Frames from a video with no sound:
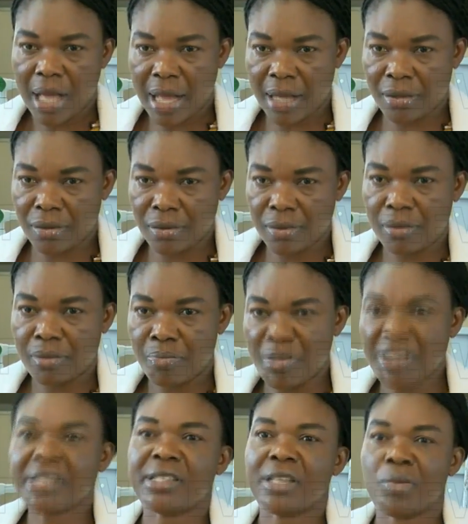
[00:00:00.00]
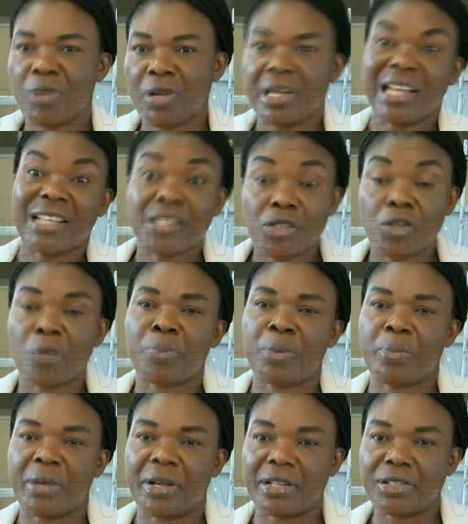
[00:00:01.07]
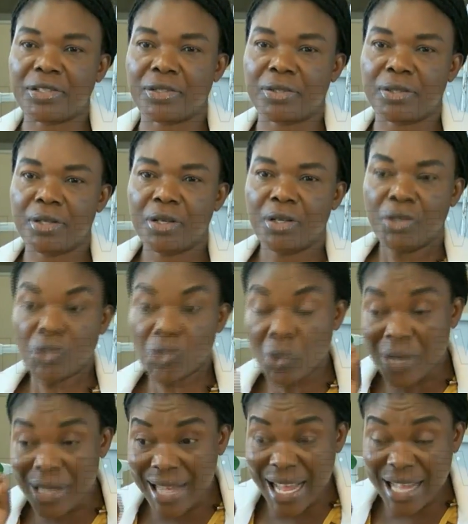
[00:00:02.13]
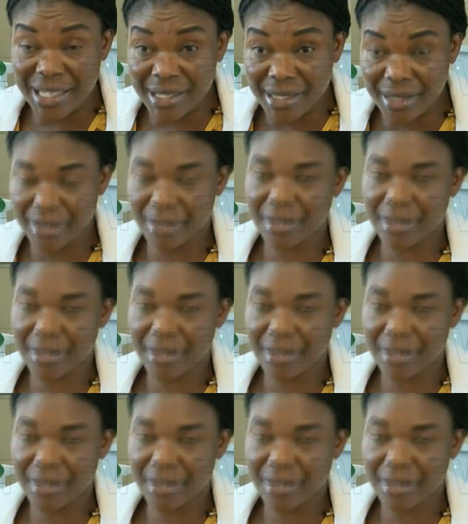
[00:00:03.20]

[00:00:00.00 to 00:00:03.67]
and mix them under stock preparation to get